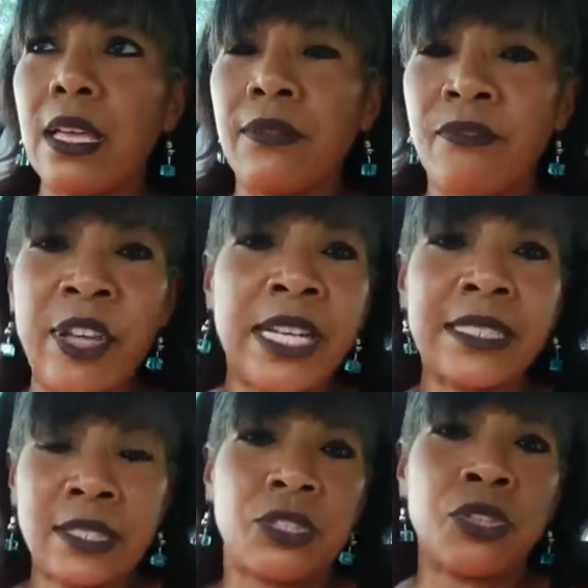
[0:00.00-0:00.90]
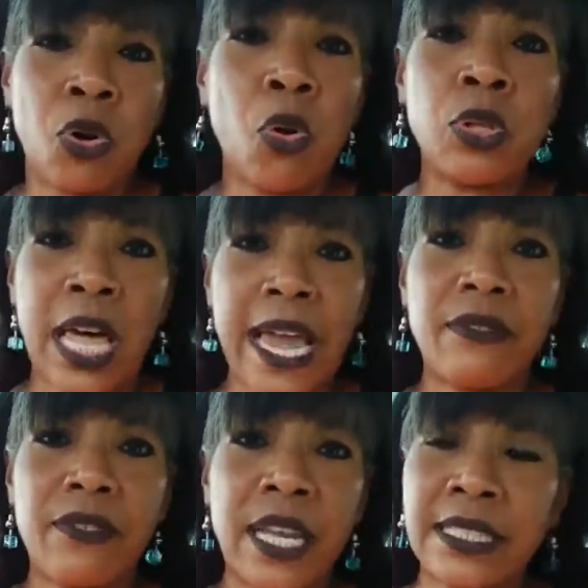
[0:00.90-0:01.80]
Fitness is your whole
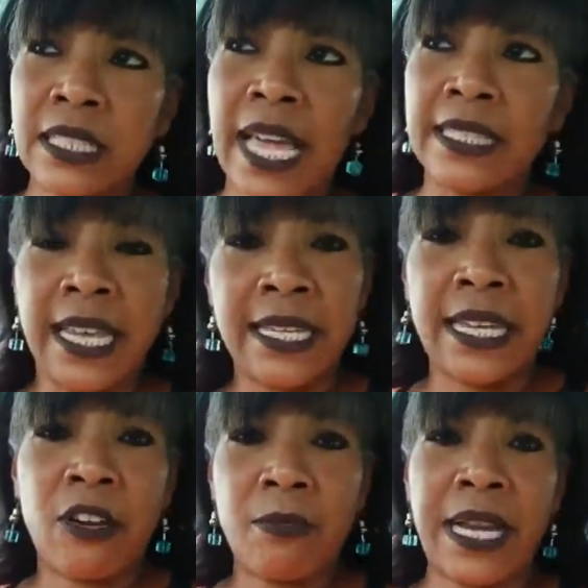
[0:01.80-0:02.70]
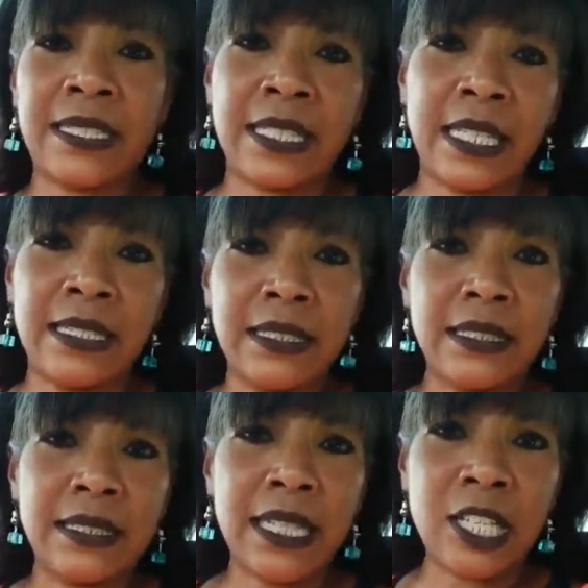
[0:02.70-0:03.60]
life. It's like taking care of my skin
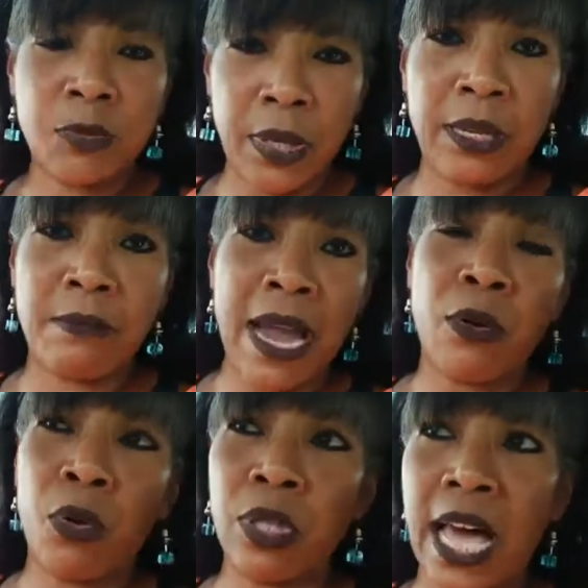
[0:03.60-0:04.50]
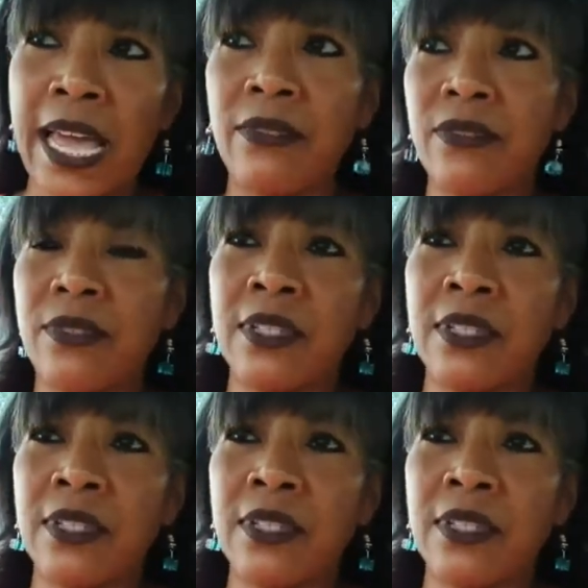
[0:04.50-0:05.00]
has been my whole life.